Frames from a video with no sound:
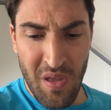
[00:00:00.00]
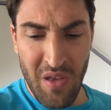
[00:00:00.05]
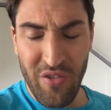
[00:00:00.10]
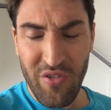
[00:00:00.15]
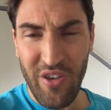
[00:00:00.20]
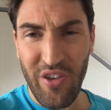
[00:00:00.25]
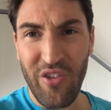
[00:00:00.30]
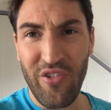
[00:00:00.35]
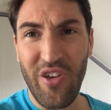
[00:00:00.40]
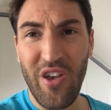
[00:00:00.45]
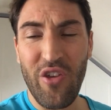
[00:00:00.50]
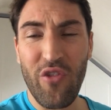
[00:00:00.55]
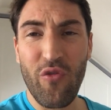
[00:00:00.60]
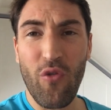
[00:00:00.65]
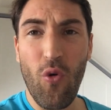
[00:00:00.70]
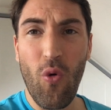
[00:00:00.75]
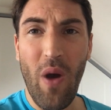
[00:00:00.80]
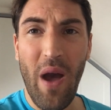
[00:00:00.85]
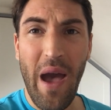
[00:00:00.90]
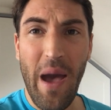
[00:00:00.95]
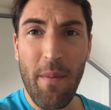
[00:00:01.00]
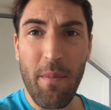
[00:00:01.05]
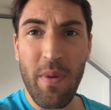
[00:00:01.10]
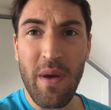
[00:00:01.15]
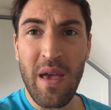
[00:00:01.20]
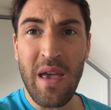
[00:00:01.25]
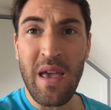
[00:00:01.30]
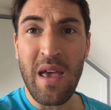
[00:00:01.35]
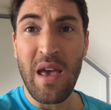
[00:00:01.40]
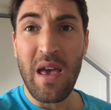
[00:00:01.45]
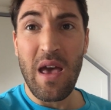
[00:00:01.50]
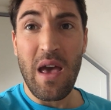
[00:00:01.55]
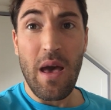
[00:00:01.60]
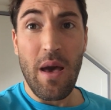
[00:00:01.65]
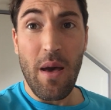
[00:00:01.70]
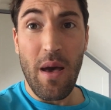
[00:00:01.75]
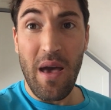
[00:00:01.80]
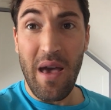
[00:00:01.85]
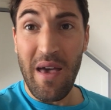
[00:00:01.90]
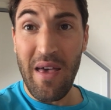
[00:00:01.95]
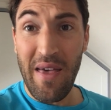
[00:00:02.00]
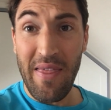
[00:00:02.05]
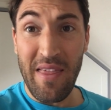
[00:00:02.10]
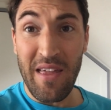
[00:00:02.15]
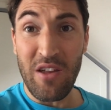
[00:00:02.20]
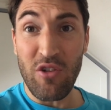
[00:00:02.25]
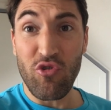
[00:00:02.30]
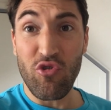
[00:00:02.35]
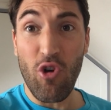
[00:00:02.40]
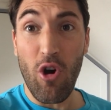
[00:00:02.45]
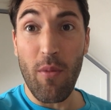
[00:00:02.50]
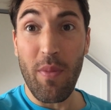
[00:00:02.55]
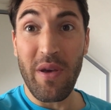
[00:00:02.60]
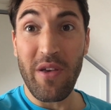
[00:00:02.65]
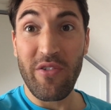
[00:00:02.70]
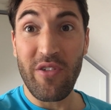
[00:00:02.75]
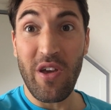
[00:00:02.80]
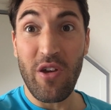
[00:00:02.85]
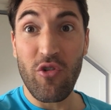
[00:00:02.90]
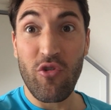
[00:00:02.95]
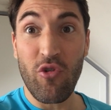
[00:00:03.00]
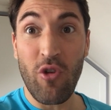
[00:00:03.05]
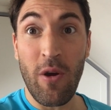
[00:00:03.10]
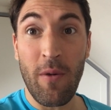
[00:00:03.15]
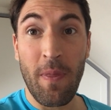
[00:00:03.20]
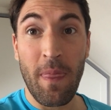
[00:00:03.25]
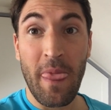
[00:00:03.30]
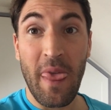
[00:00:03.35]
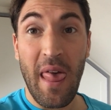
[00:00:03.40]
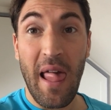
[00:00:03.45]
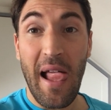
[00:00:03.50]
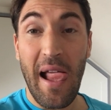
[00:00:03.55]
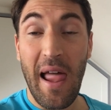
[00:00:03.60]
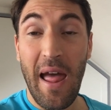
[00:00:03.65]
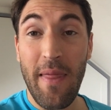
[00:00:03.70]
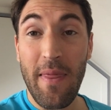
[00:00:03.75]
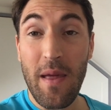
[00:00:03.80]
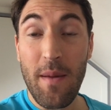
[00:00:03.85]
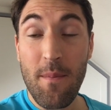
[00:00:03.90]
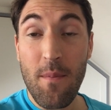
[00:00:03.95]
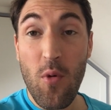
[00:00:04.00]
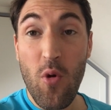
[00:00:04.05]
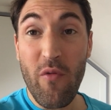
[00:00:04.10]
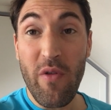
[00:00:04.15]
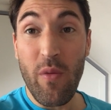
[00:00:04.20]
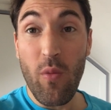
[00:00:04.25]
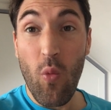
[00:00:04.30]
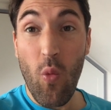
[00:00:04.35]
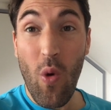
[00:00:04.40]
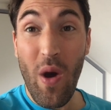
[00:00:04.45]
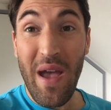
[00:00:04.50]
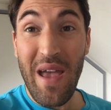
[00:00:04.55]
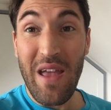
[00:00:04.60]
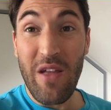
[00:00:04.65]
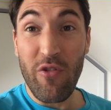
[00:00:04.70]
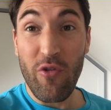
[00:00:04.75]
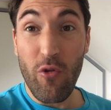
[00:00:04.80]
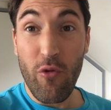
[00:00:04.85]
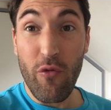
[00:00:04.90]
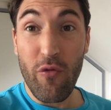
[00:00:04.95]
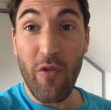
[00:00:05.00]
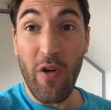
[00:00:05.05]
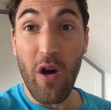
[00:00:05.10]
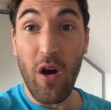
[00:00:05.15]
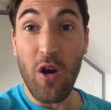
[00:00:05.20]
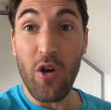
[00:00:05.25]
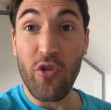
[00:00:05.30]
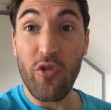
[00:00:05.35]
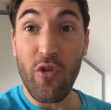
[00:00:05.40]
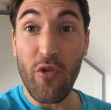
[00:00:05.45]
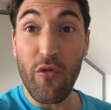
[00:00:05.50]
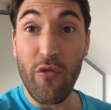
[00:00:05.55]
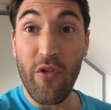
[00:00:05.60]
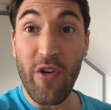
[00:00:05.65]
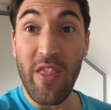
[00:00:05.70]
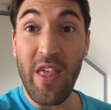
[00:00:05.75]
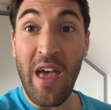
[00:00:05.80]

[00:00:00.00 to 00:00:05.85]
successful, happy at their job, etc. And they're moving way too fast for